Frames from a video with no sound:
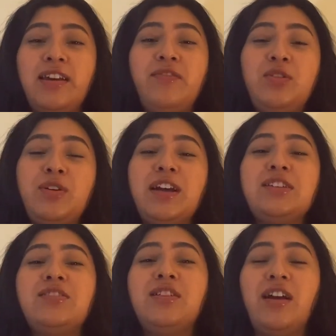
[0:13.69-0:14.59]
If you
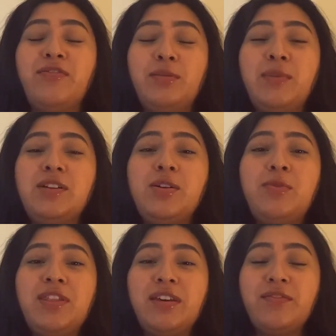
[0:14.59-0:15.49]
guys are not familiar
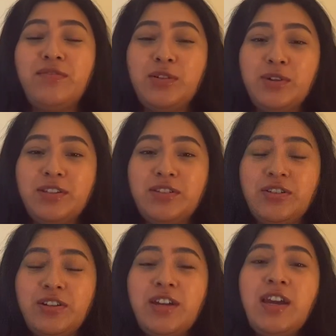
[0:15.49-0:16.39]
with
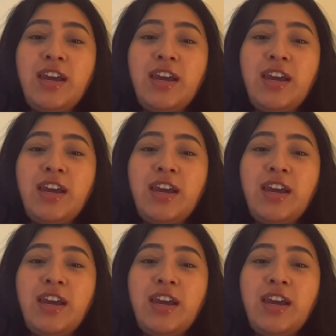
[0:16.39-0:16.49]
Influenster,